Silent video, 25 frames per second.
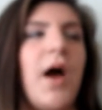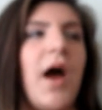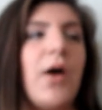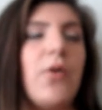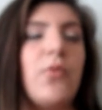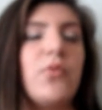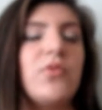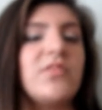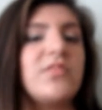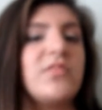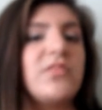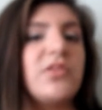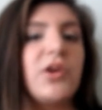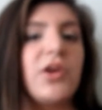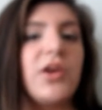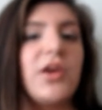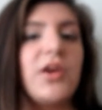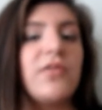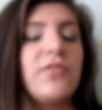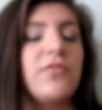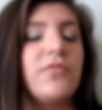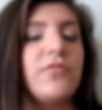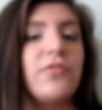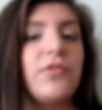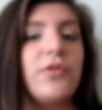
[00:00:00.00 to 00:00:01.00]
I was
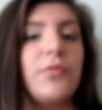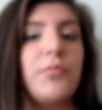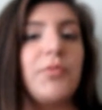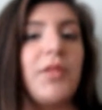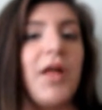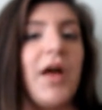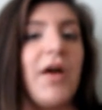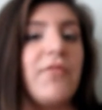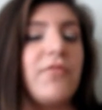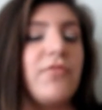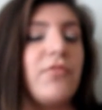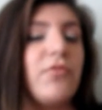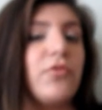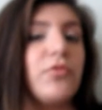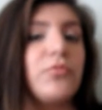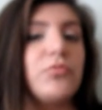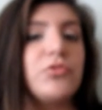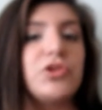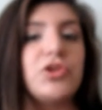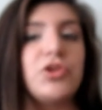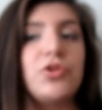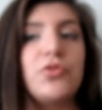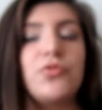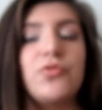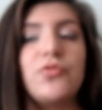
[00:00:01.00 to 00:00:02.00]
looking for
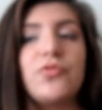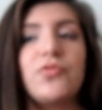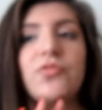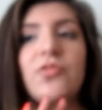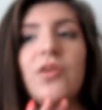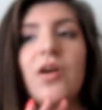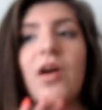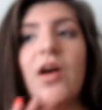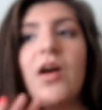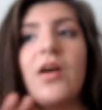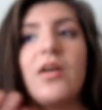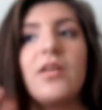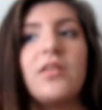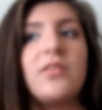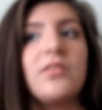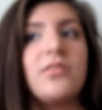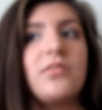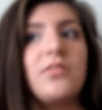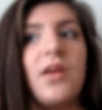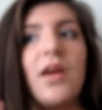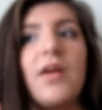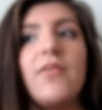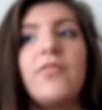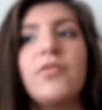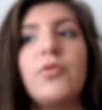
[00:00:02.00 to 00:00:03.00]
platform shoes
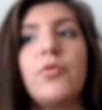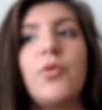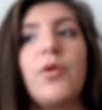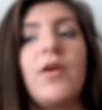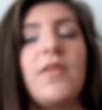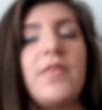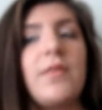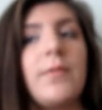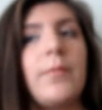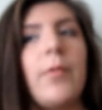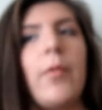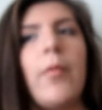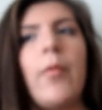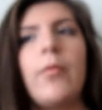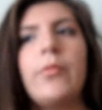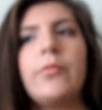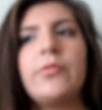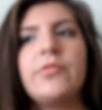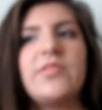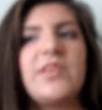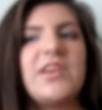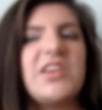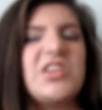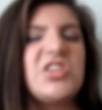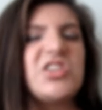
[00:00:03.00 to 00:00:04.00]
everywhere and then my mom
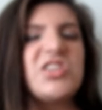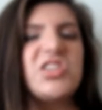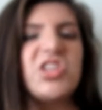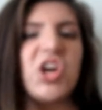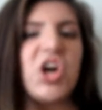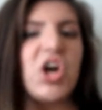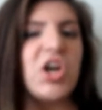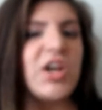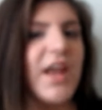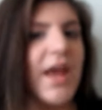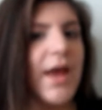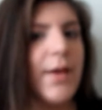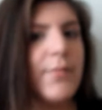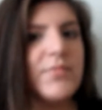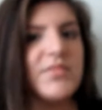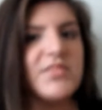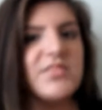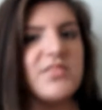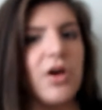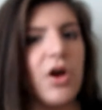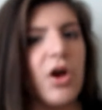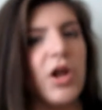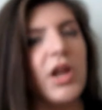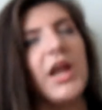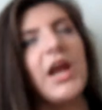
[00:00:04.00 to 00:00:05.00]
was like, just look on
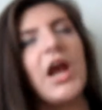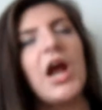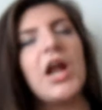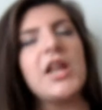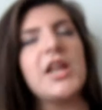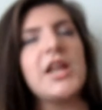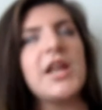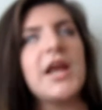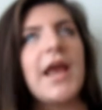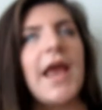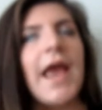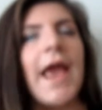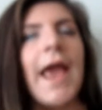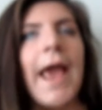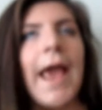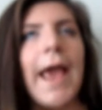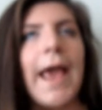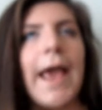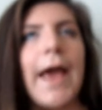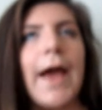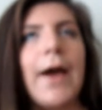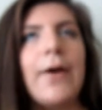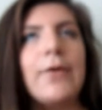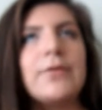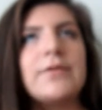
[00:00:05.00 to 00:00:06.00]
Amazon, I got an
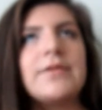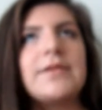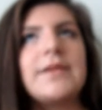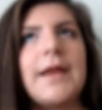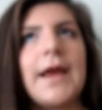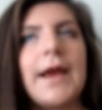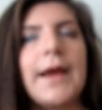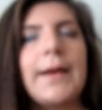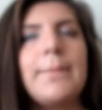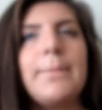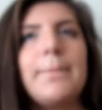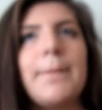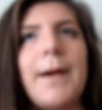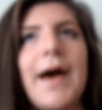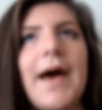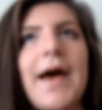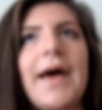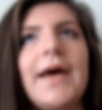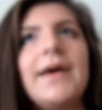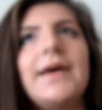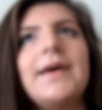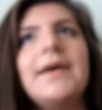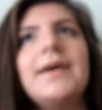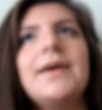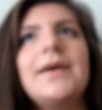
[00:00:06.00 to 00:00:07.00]
account and I can
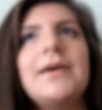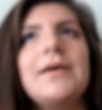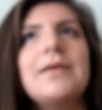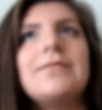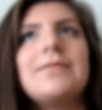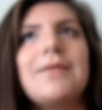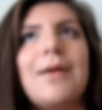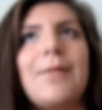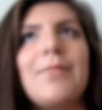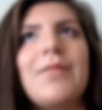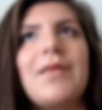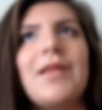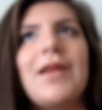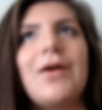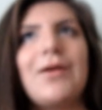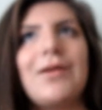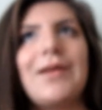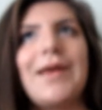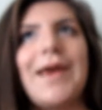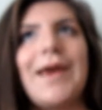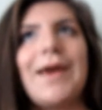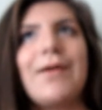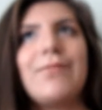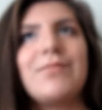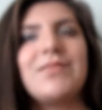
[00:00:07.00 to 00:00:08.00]
buy something
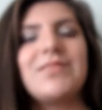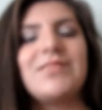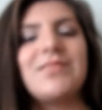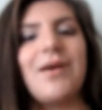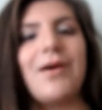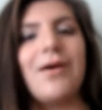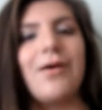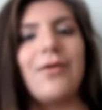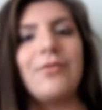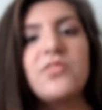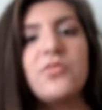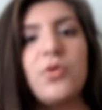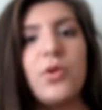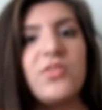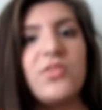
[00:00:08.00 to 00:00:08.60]
on Amazon.